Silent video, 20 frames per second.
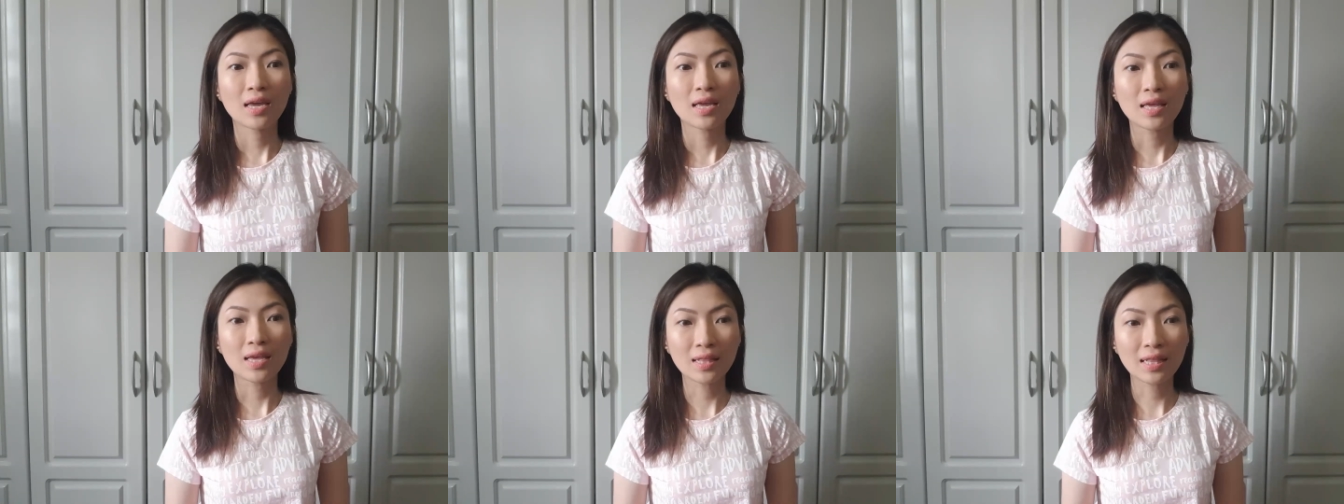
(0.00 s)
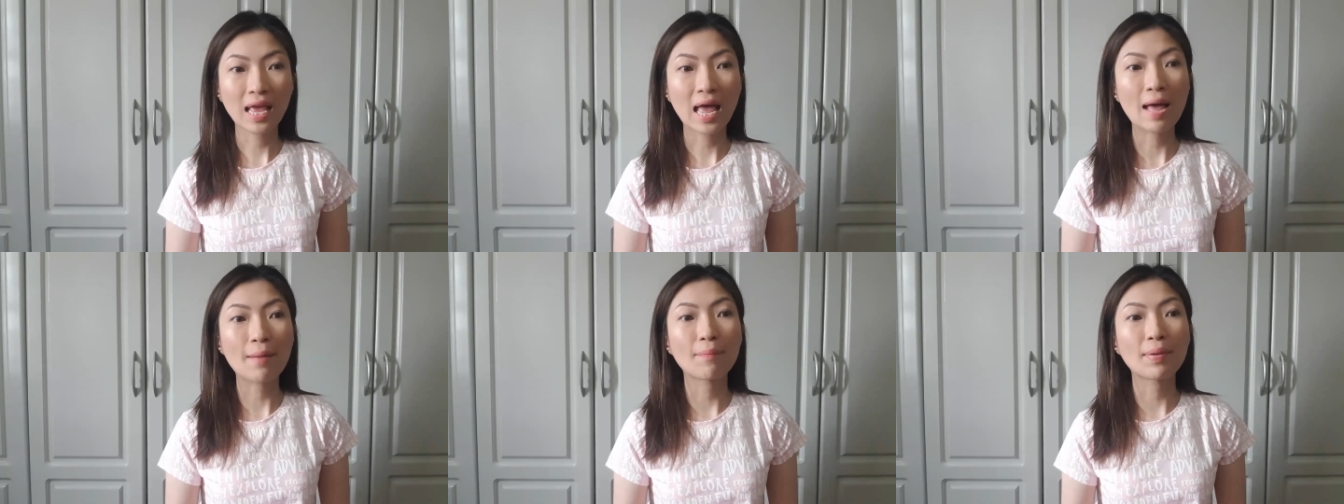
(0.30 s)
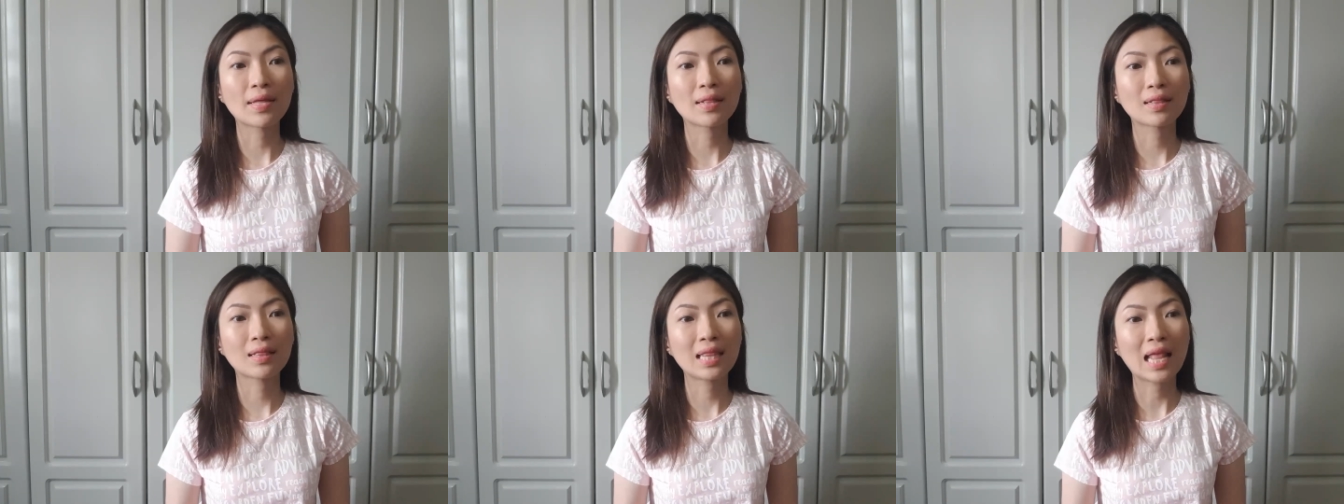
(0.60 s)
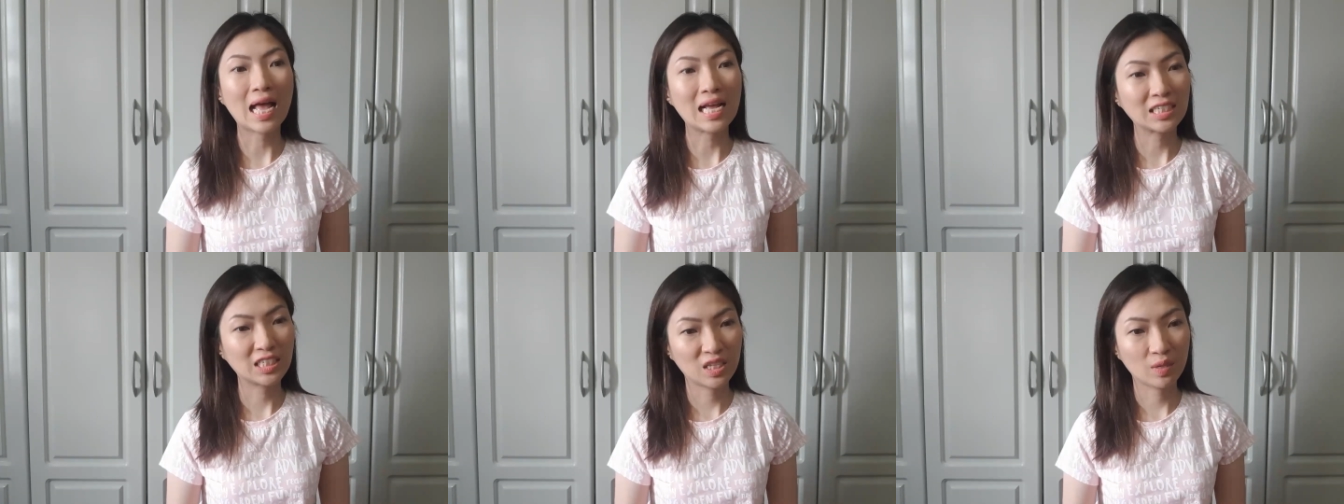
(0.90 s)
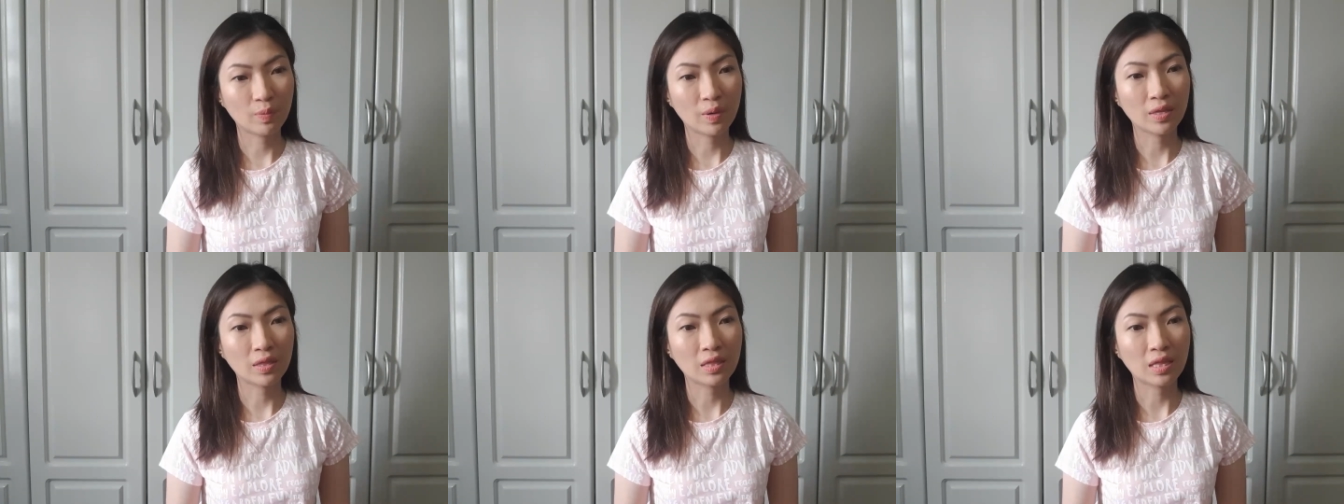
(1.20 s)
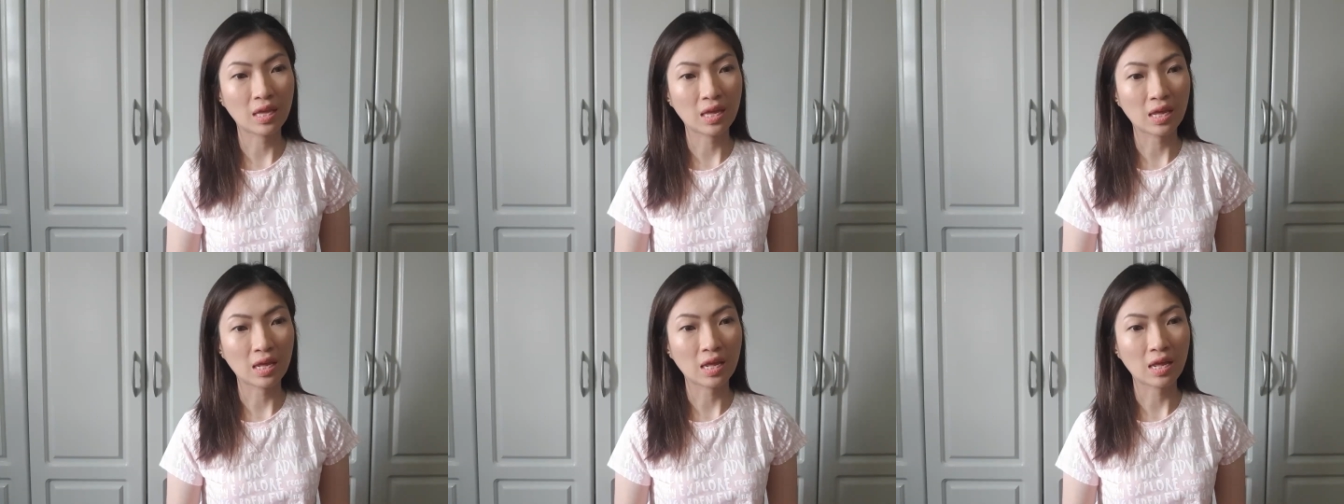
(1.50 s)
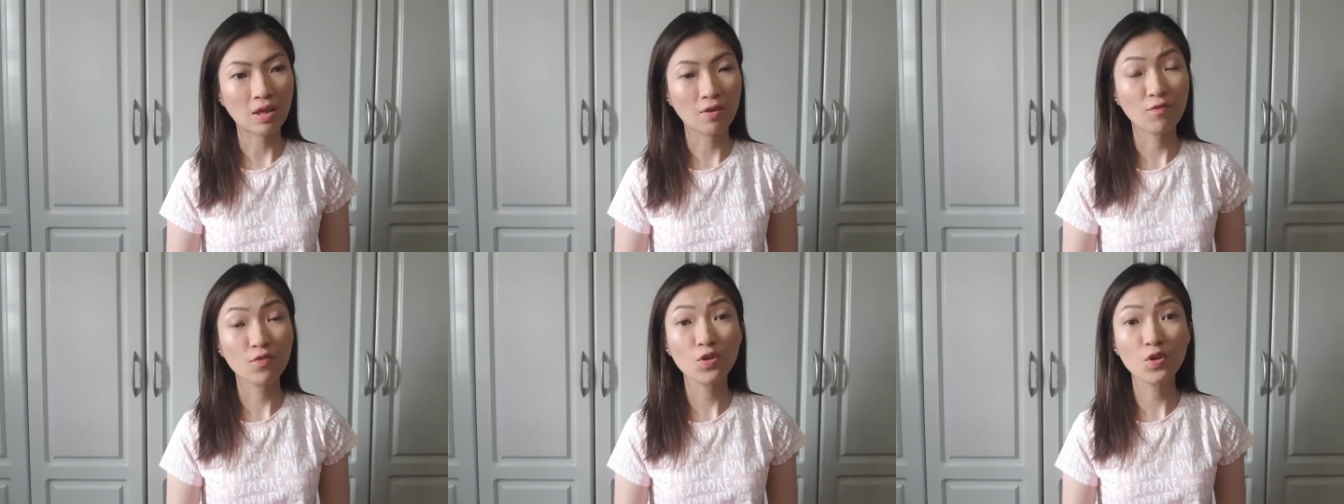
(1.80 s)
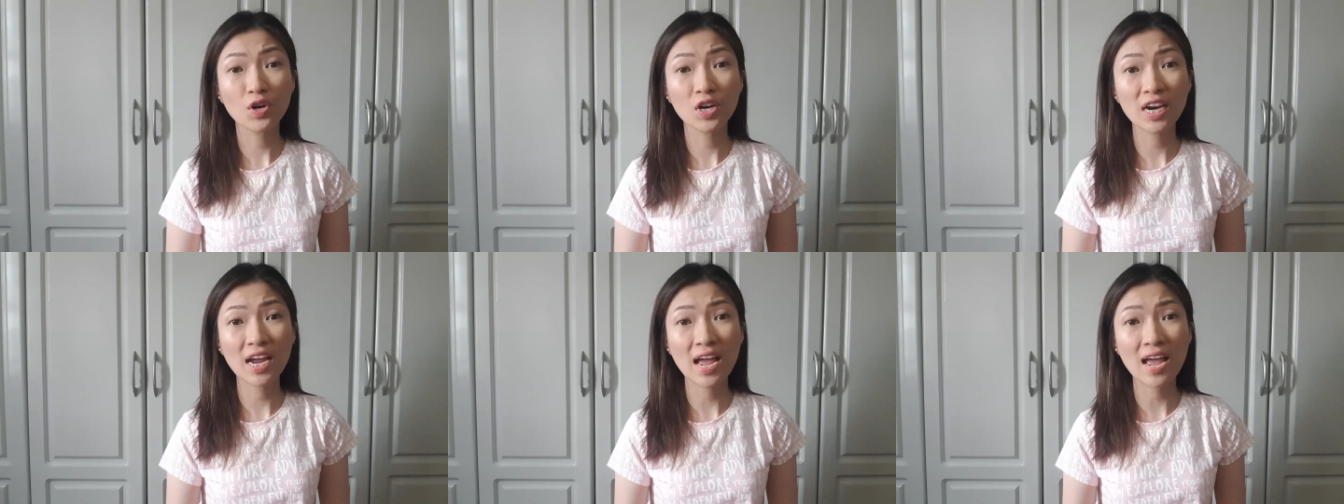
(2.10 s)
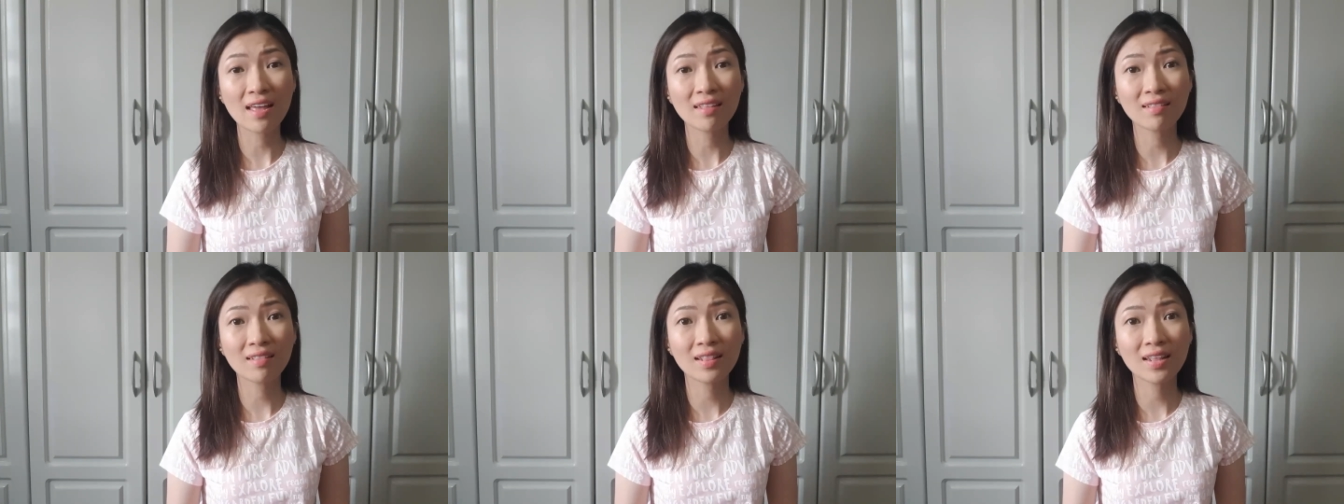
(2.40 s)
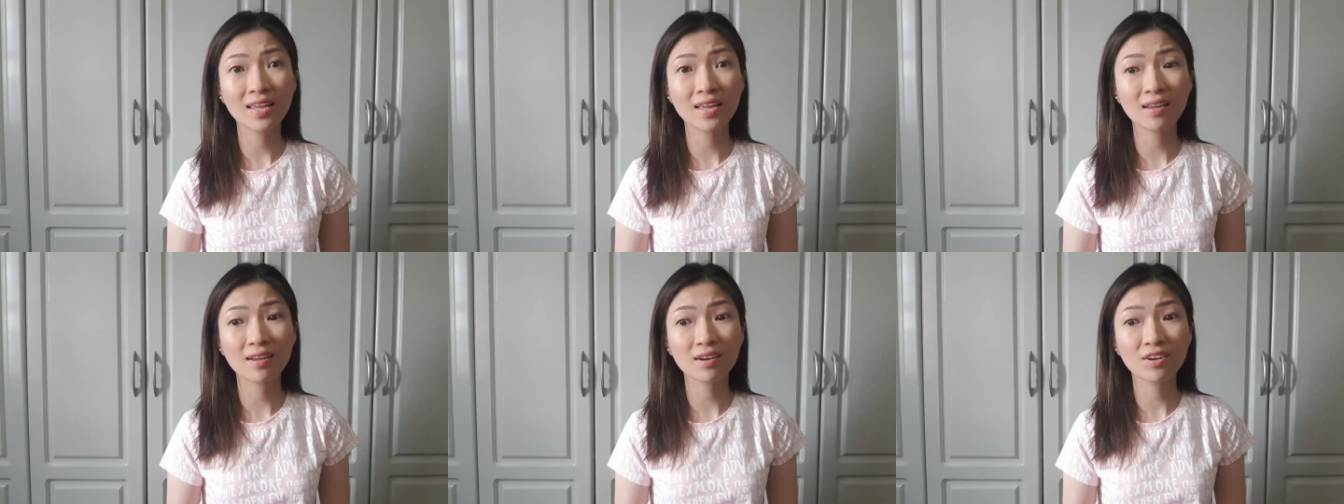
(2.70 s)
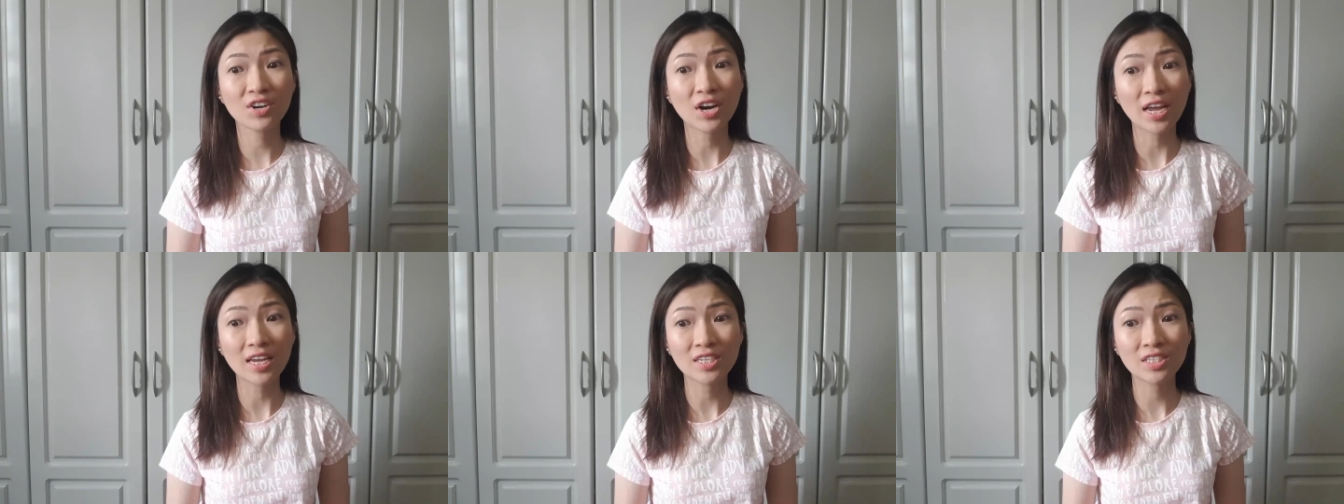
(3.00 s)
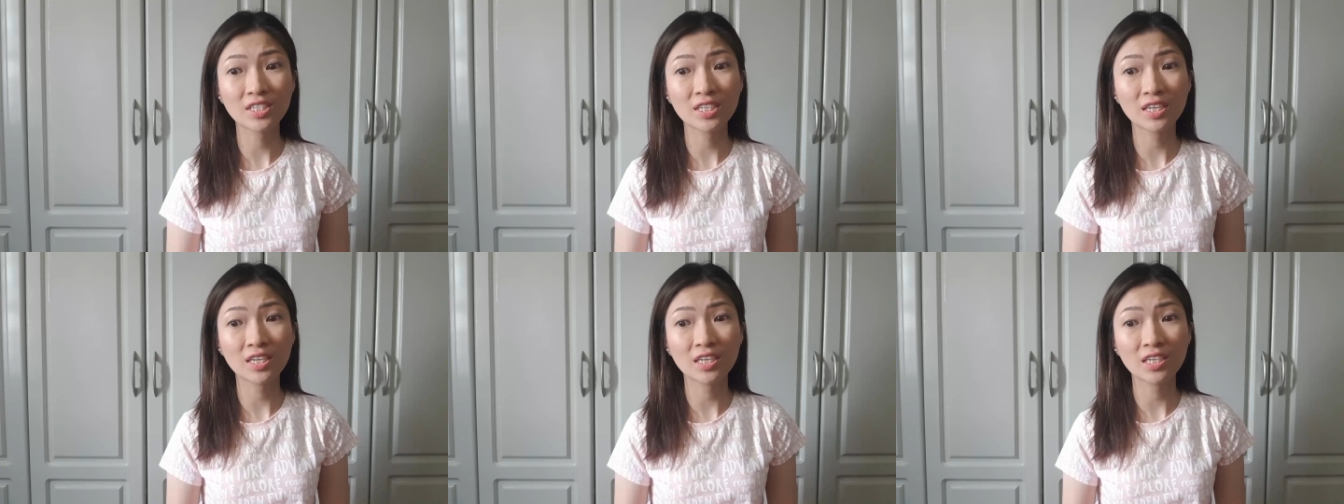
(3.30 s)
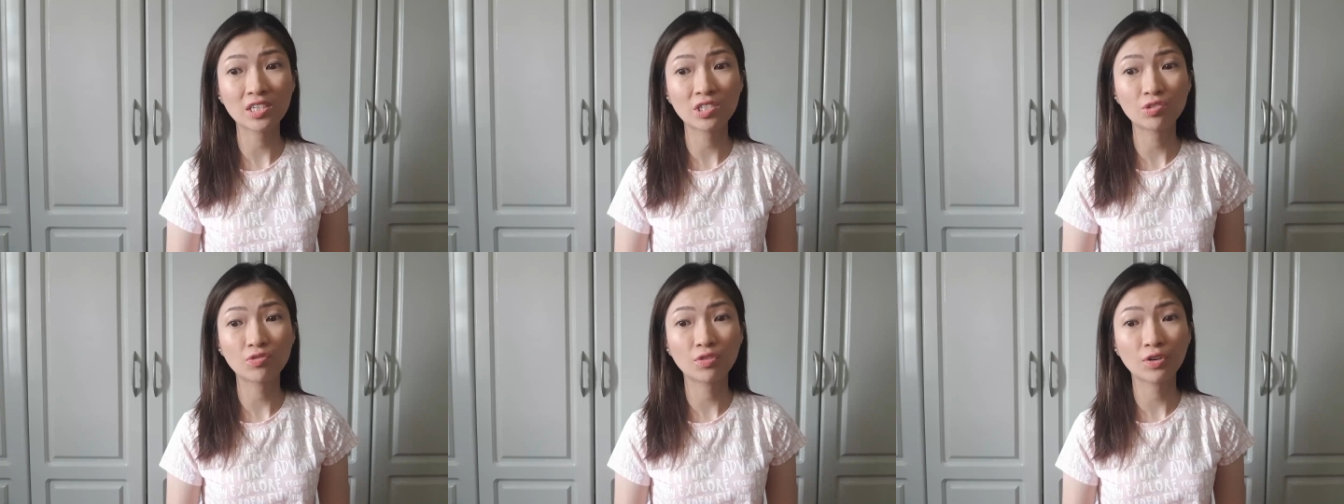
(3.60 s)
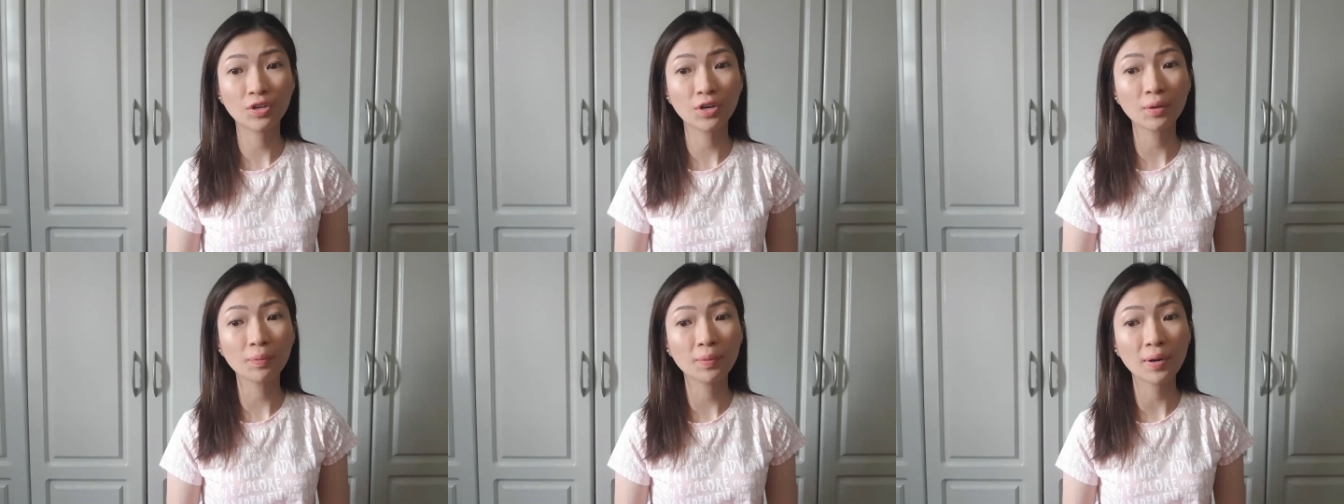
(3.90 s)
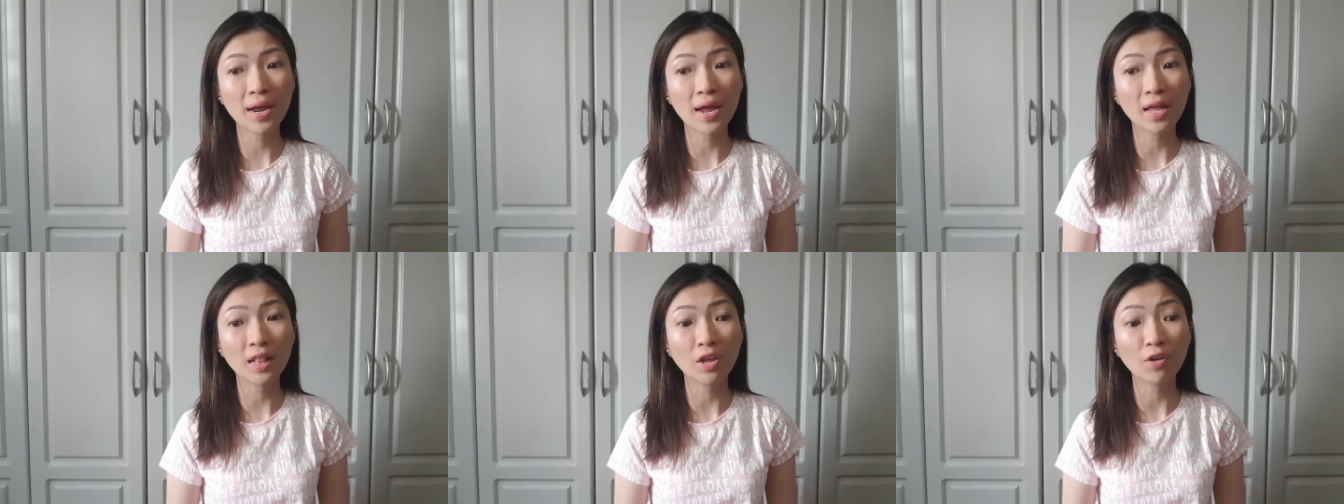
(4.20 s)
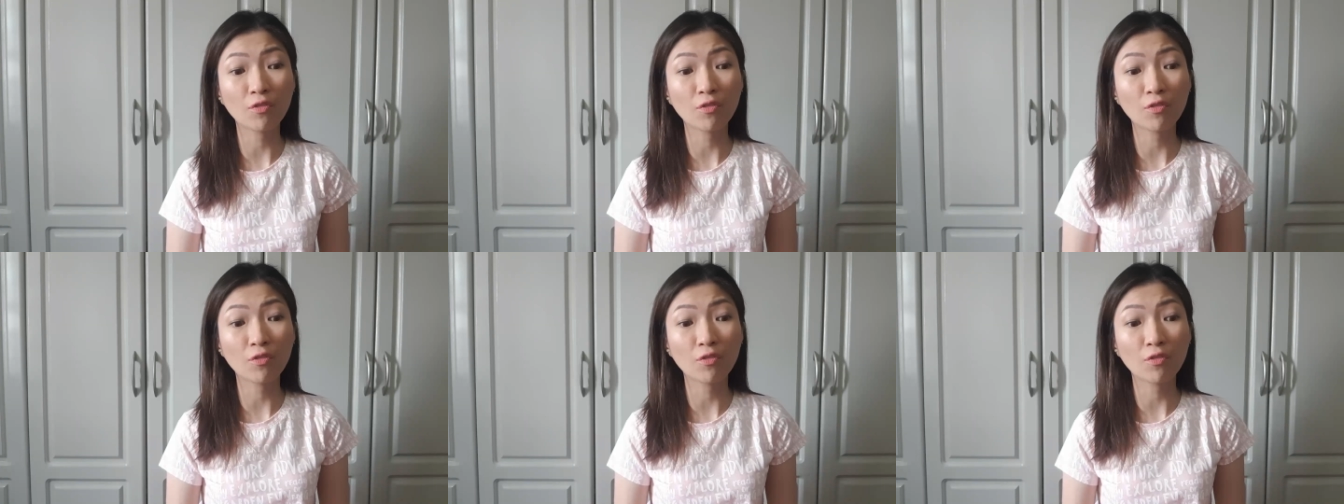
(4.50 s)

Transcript: It happened last Monday. If you are handling crisis for your brand,